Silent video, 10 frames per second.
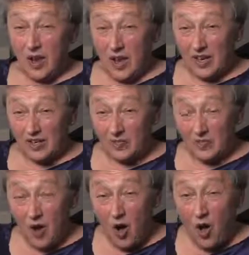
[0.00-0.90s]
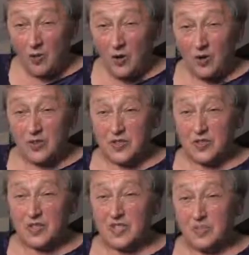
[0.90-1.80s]
at
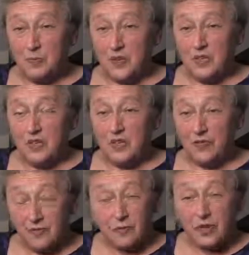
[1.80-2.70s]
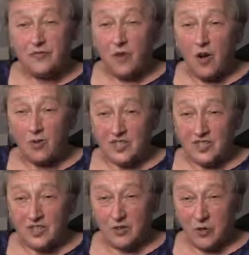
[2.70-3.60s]
almost the speed of free fall, which
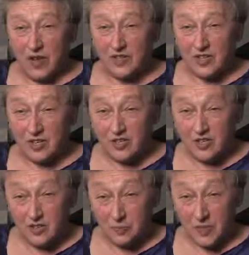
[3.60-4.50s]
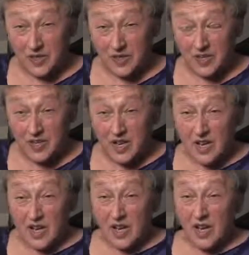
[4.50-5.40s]
is the gravitational speed.
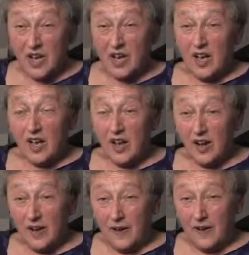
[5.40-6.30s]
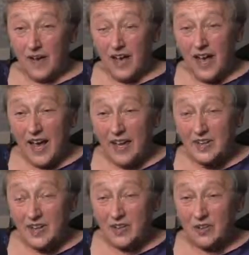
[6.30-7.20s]
Uh,
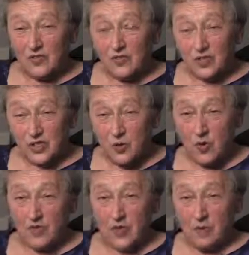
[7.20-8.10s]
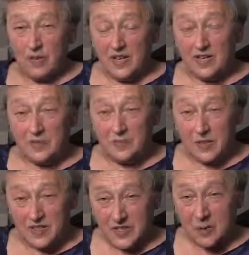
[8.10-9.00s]
and for two of them, it's
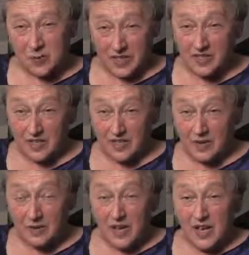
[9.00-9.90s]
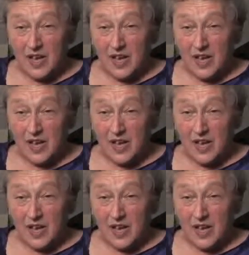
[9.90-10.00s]
because airplanes hit them.